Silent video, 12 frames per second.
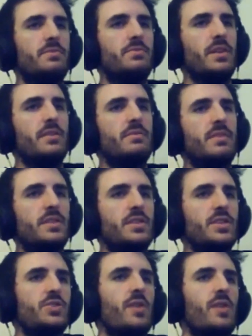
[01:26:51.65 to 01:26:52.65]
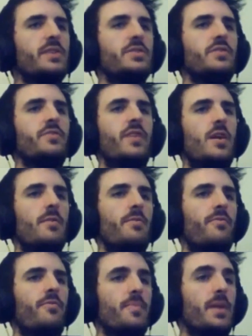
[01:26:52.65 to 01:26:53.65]
that doesn't stray too far
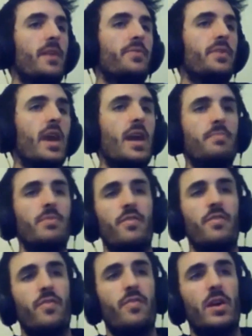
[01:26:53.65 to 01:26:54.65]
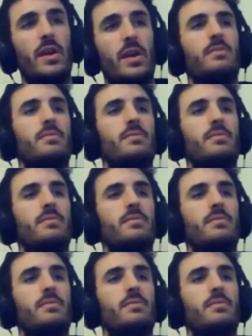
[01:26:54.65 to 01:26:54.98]
from another game, you're fine.